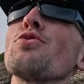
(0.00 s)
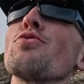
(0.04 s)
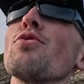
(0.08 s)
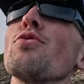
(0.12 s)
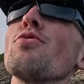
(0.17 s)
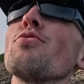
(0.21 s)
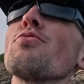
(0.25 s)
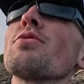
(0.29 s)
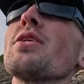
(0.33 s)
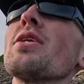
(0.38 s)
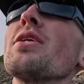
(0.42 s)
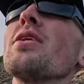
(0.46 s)

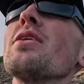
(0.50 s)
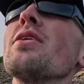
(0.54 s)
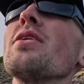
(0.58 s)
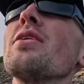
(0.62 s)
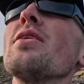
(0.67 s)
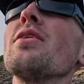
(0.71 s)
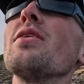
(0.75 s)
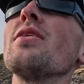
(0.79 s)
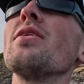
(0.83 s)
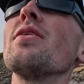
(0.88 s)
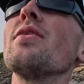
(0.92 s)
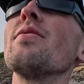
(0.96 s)
Road.
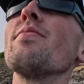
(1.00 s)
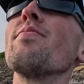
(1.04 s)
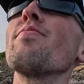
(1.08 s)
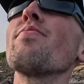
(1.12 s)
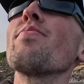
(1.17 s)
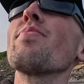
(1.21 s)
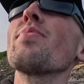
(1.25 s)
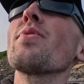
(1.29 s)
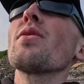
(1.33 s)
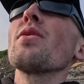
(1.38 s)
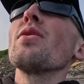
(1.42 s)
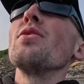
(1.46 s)

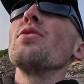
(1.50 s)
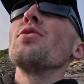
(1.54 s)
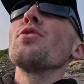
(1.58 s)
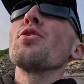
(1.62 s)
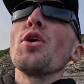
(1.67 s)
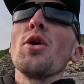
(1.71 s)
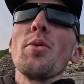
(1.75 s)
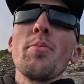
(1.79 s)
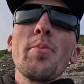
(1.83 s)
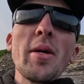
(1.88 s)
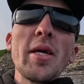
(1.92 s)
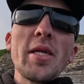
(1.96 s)
You
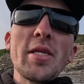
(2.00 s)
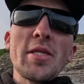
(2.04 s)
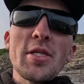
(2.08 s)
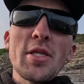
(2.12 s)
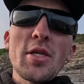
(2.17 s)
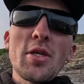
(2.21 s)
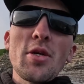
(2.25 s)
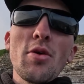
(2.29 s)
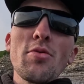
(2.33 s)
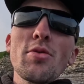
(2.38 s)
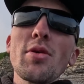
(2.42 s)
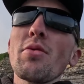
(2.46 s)
got Baits to
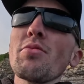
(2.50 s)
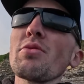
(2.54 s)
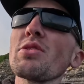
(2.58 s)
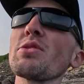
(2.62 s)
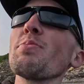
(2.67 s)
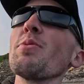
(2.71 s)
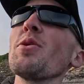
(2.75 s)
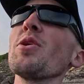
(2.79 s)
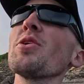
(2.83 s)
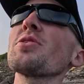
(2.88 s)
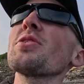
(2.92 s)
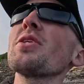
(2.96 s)
Go down
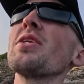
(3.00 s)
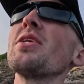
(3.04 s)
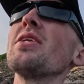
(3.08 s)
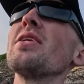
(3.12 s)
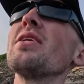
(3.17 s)
Splot.